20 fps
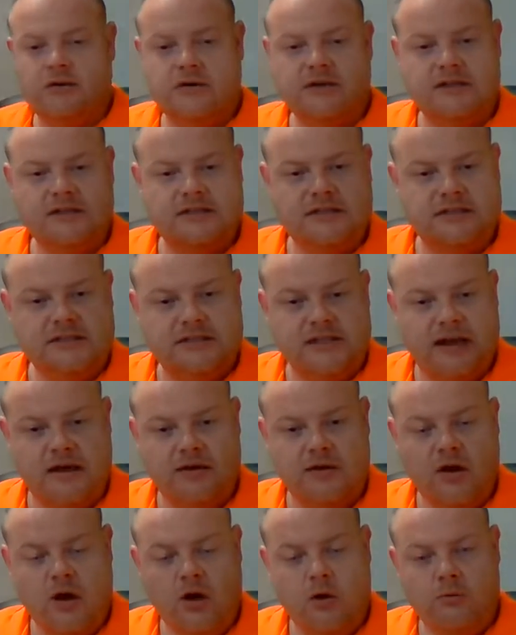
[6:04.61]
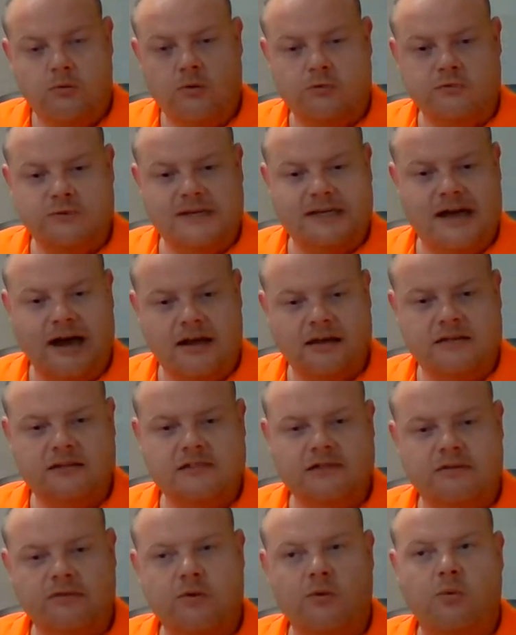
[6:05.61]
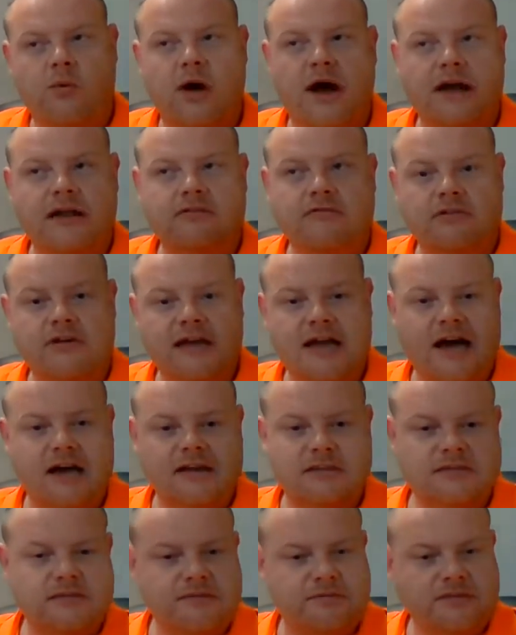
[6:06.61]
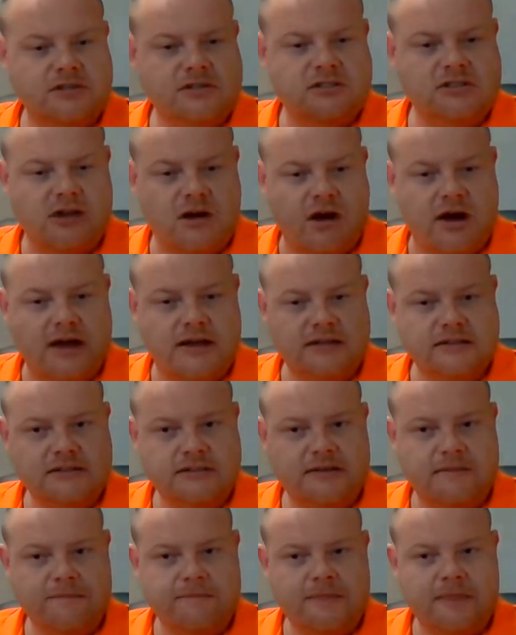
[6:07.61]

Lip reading: look at this and say, well, regardless of the weight, regardless of the size,